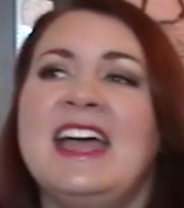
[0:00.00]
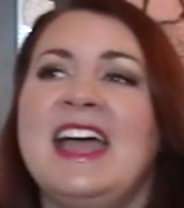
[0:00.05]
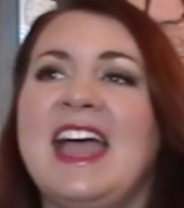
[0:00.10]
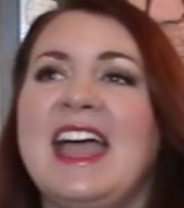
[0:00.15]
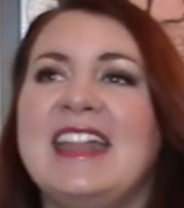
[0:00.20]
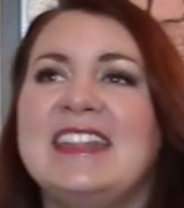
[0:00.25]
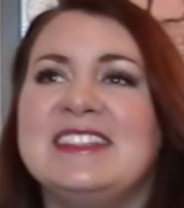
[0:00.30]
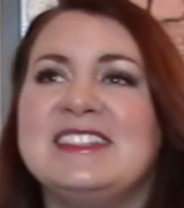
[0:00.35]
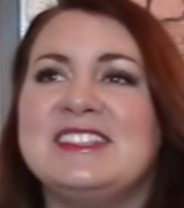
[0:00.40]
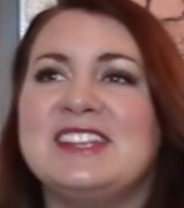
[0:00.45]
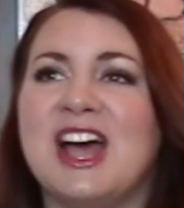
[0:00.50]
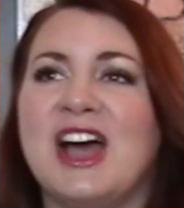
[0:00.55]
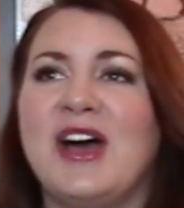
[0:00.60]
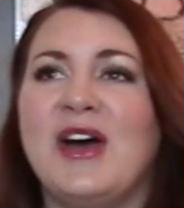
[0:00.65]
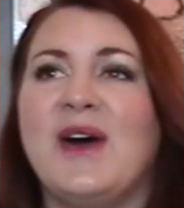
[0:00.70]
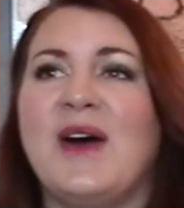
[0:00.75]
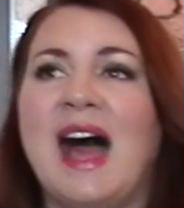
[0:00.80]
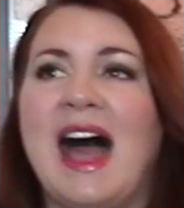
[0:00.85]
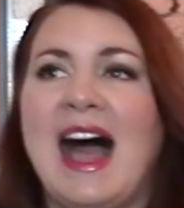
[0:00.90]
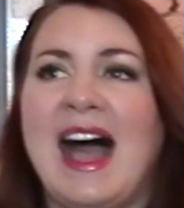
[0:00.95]
And
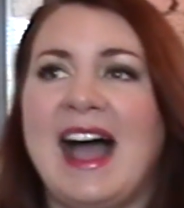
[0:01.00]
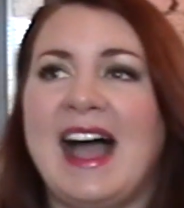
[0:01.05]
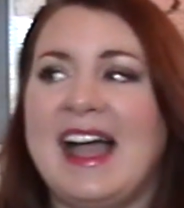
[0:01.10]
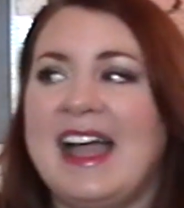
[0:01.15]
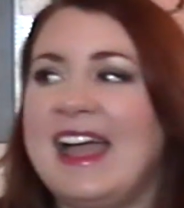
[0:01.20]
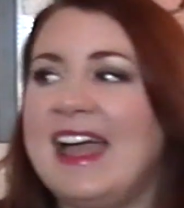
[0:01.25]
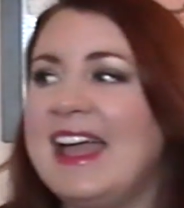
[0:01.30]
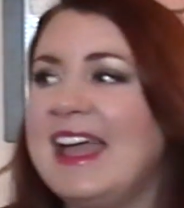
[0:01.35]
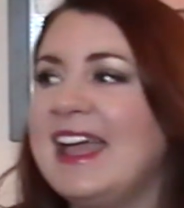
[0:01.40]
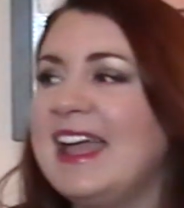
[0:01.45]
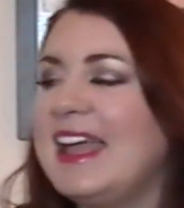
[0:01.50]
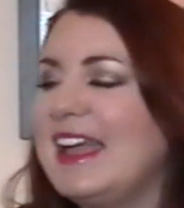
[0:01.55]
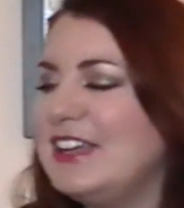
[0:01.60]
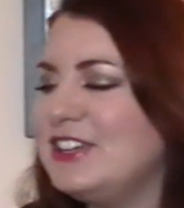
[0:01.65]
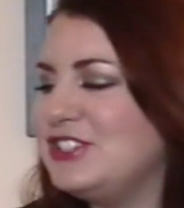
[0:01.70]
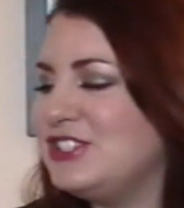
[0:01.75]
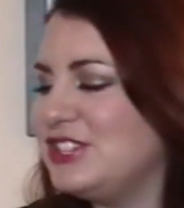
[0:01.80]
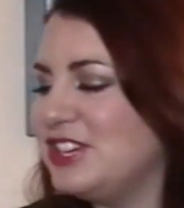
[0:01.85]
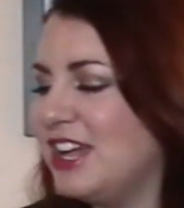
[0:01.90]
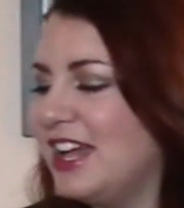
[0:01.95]
so I
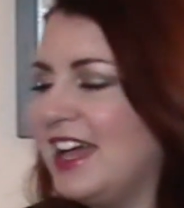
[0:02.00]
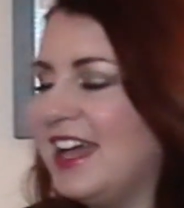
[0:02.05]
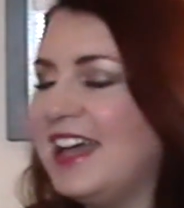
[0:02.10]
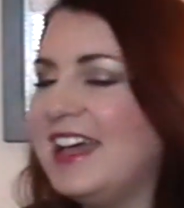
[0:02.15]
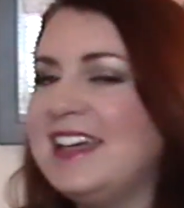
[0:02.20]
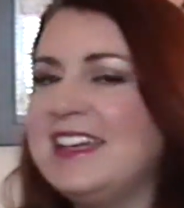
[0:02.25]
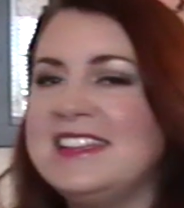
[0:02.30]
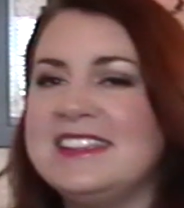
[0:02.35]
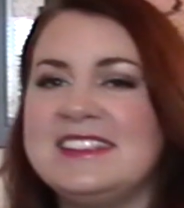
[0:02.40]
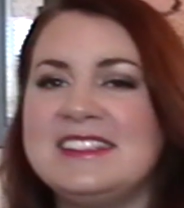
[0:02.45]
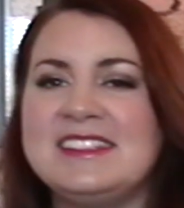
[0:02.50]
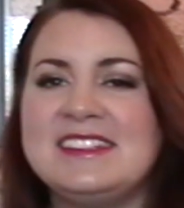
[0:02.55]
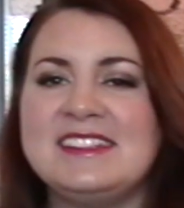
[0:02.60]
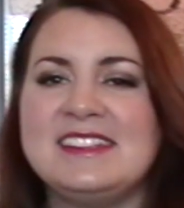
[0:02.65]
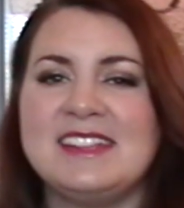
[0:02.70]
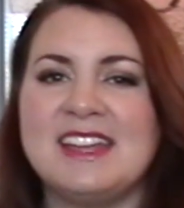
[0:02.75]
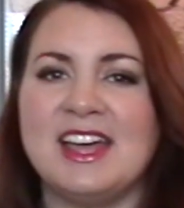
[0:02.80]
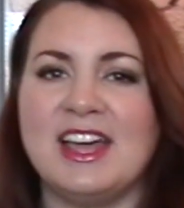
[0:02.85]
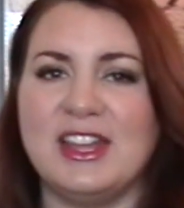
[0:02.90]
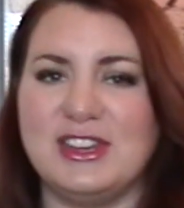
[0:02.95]

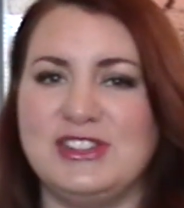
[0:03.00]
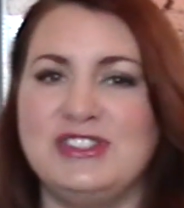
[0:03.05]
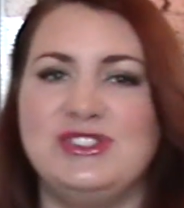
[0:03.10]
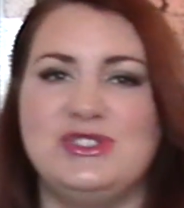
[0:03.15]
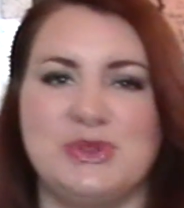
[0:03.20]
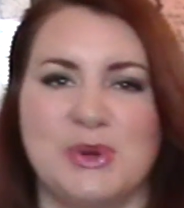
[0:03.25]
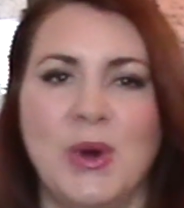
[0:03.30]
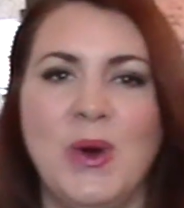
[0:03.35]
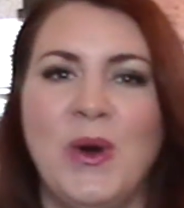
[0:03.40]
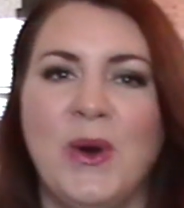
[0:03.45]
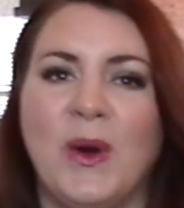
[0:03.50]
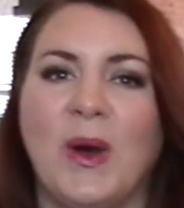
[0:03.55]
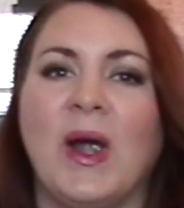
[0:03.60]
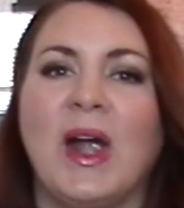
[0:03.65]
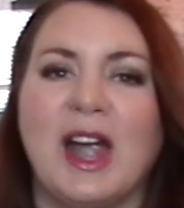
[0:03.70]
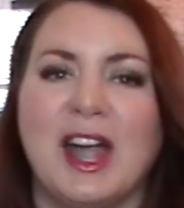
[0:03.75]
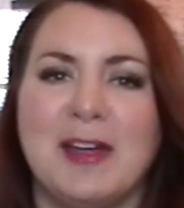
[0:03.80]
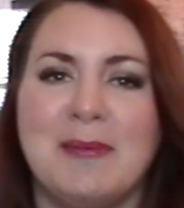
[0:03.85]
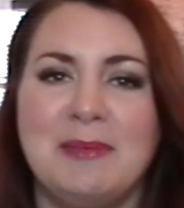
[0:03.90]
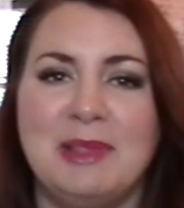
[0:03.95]
just
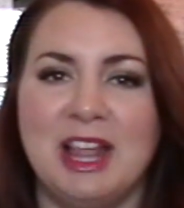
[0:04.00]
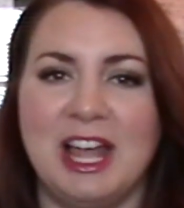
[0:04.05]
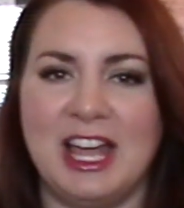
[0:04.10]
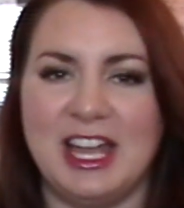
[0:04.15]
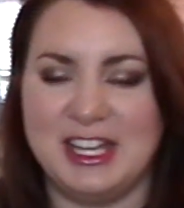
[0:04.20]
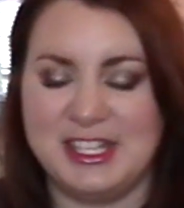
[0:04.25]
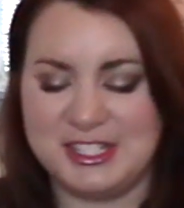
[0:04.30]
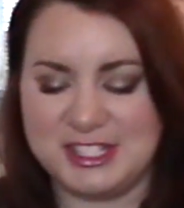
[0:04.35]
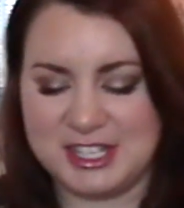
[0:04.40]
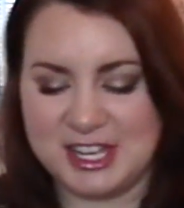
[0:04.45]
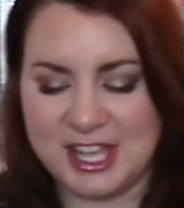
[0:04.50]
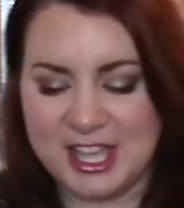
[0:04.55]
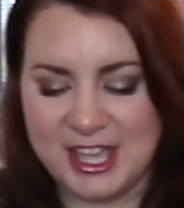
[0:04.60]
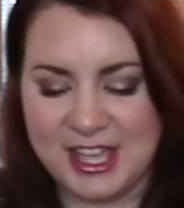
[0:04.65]
adore blush.